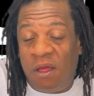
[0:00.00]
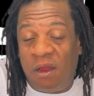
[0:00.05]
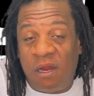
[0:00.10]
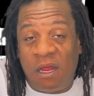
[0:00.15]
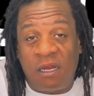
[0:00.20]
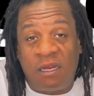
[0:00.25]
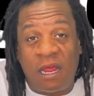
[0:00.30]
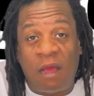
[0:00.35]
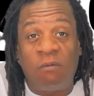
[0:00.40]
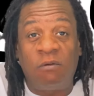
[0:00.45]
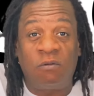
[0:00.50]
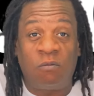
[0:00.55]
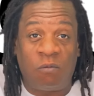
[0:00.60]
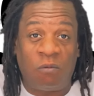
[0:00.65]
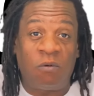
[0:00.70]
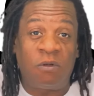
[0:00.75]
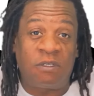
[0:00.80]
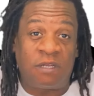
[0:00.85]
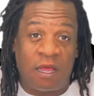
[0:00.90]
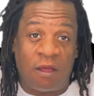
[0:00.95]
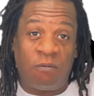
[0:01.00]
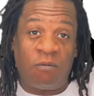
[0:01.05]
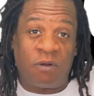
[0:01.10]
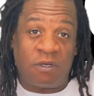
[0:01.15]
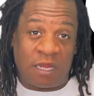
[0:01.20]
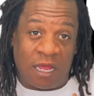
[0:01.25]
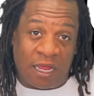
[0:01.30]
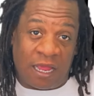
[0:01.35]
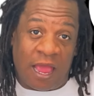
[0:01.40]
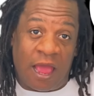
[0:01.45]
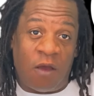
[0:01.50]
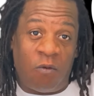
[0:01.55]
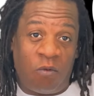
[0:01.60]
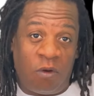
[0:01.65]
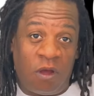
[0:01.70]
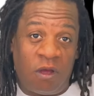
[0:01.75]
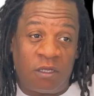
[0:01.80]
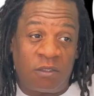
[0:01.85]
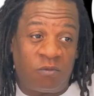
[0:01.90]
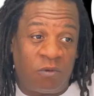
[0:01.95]
that was what that guy
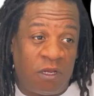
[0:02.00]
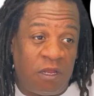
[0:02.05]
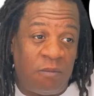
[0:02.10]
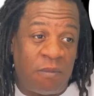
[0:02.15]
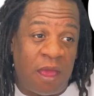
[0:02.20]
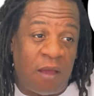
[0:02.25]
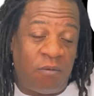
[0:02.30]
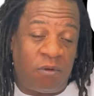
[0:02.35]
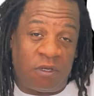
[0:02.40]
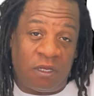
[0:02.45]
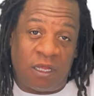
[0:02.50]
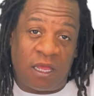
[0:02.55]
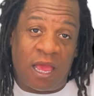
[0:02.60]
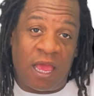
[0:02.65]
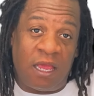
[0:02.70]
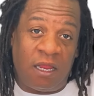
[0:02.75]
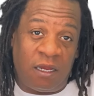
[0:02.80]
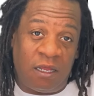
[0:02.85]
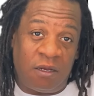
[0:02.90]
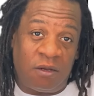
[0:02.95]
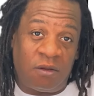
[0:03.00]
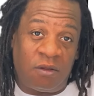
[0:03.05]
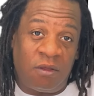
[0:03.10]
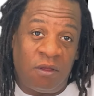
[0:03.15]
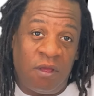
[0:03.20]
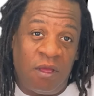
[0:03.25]
was when he met with the gang leader.